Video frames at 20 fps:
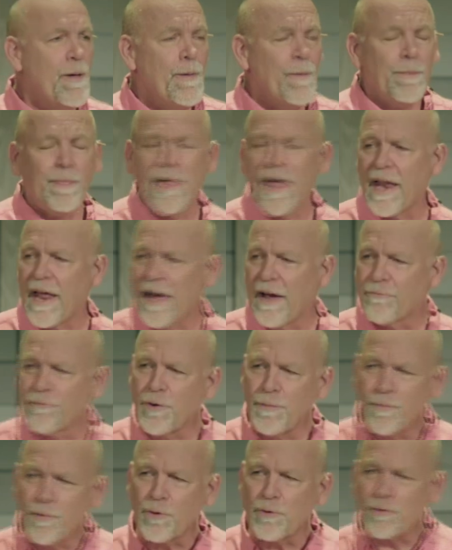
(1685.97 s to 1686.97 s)
that every
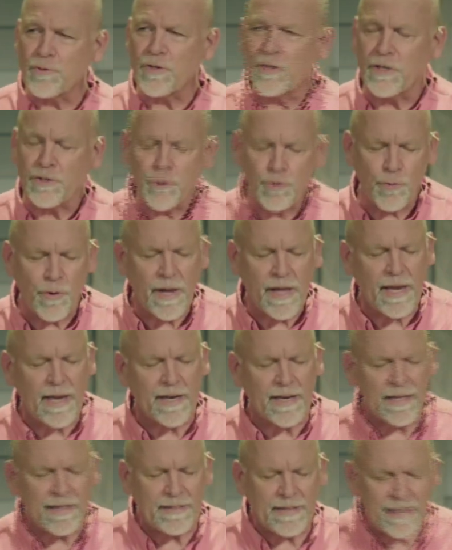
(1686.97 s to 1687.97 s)
person is created
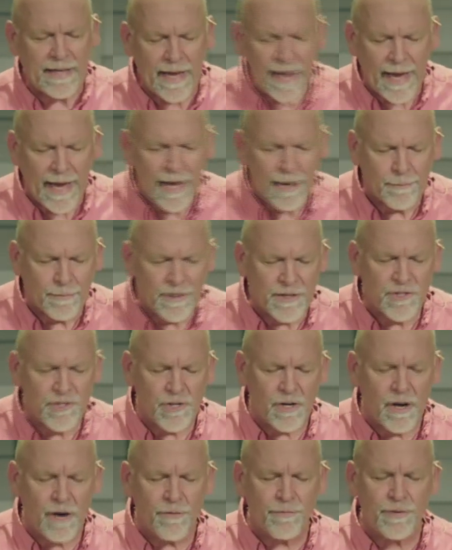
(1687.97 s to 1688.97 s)
in the image
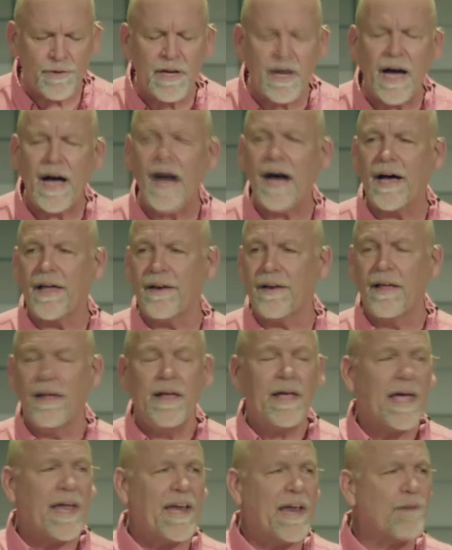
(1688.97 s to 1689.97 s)
of God
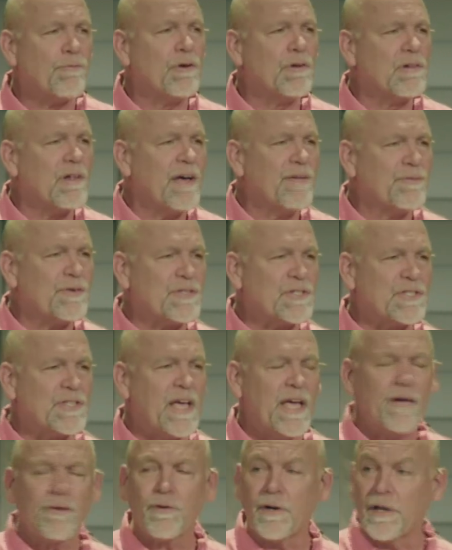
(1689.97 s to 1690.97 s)
and every life is
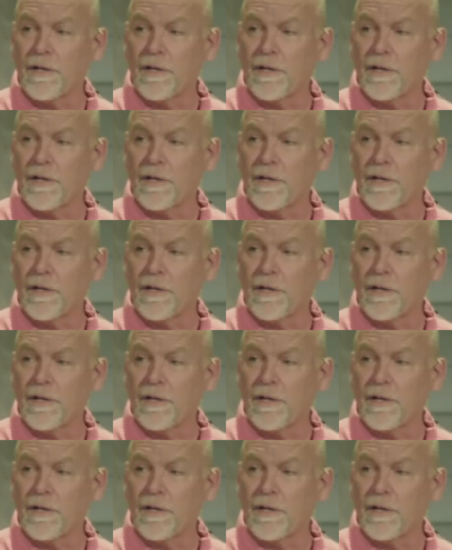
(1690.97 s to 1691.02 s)
sacred.